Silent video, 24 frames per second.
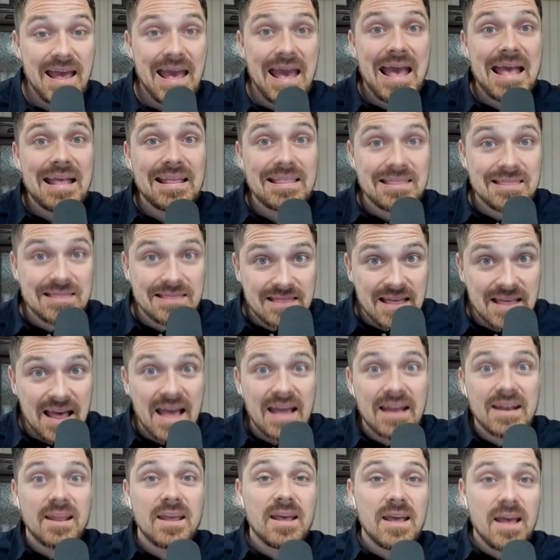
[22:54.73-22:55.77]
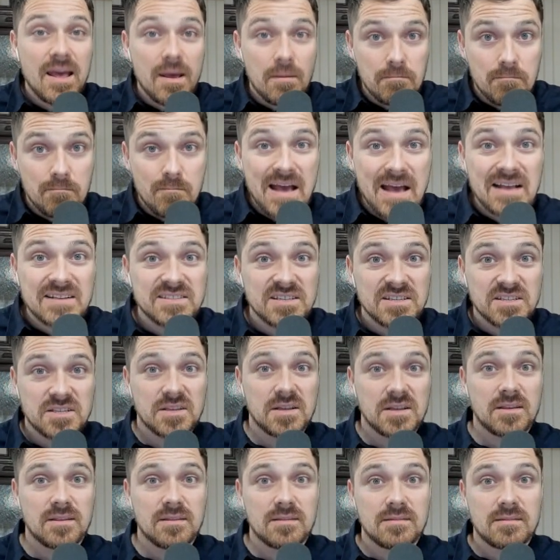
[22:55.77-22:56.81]
and then
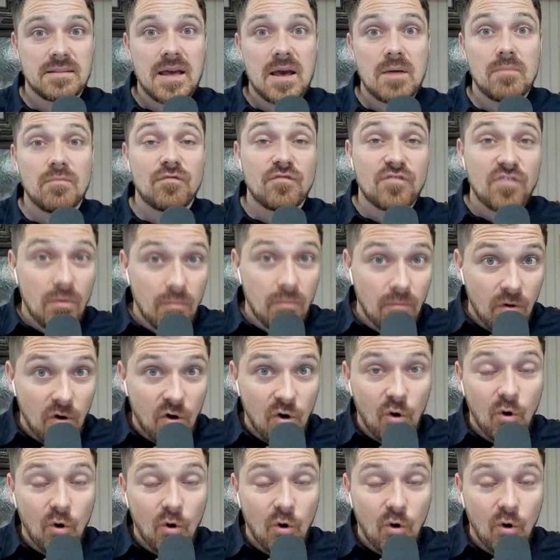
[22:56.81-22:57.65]
messaging them from